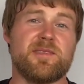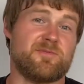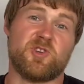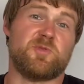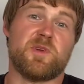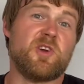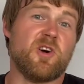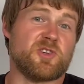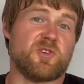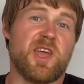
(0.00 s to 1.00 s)
just
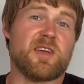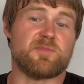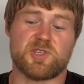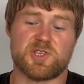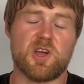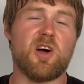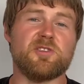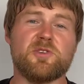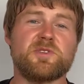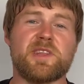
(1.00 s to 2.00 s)
because your hips just aren't
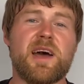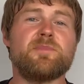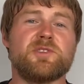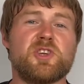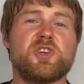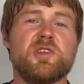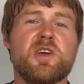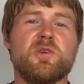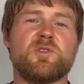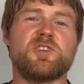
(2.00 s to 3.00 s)
used to that position,
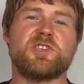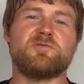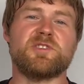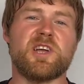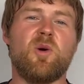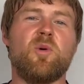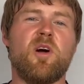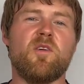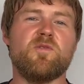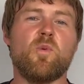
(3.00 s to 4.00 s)
which is a result
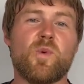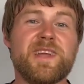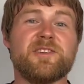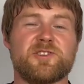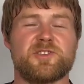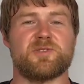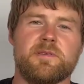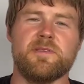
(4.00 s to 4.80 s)
of weakness.